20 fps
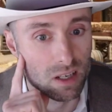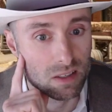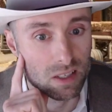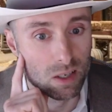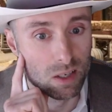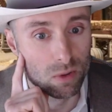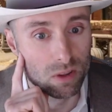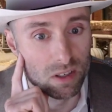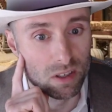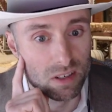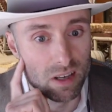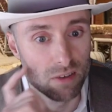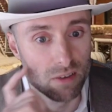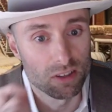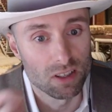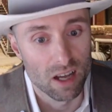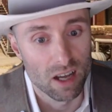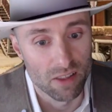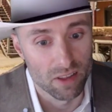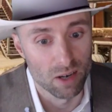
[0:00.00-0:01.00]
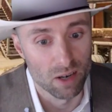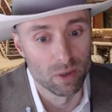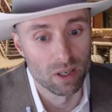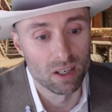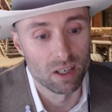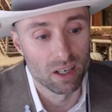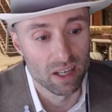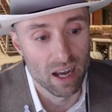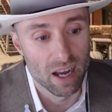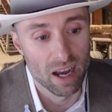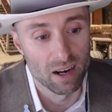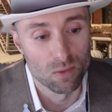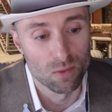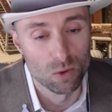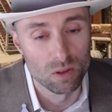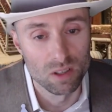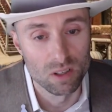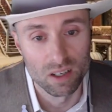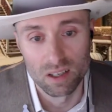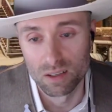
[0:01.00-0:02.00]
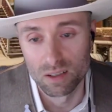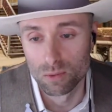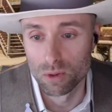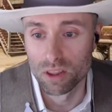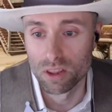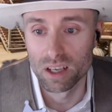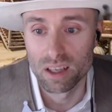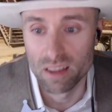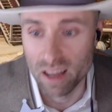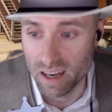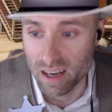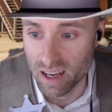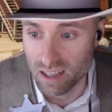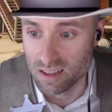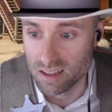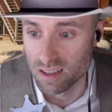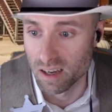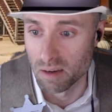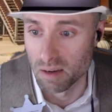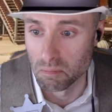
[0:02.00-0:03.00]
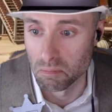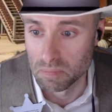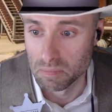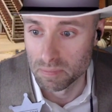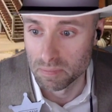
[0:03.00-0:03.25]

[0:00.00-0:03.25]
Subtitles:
deal with the devil on there. We could have got. We'll think of that next time.